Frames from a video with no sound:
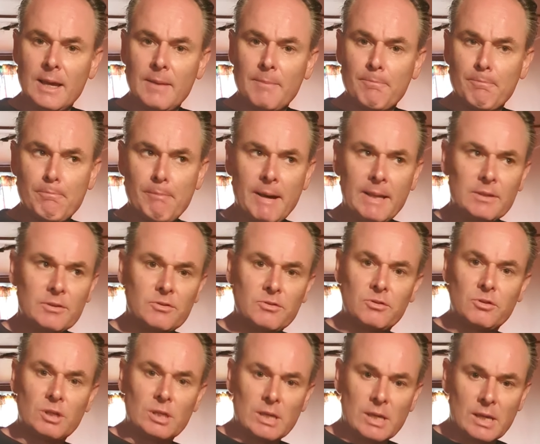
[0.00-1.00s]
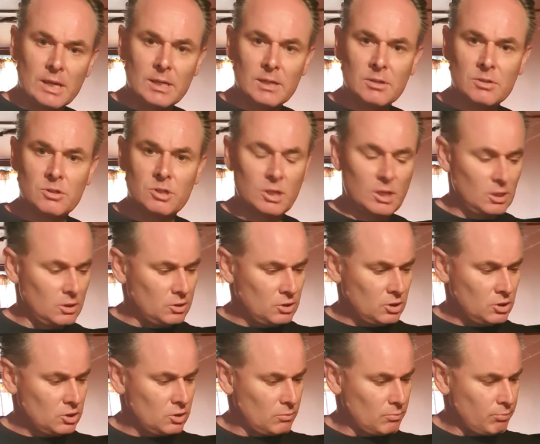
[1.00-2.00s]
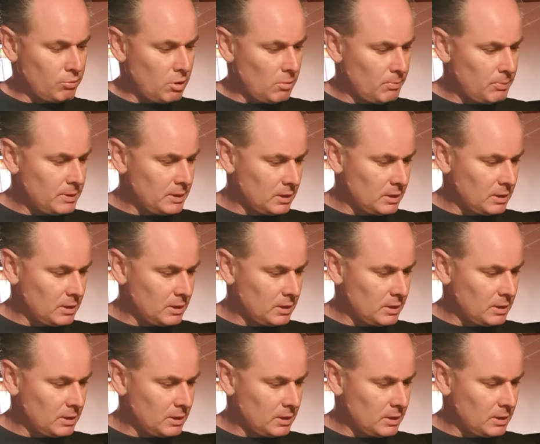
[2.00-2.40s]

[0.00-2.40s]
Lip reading: months to years to condition properly.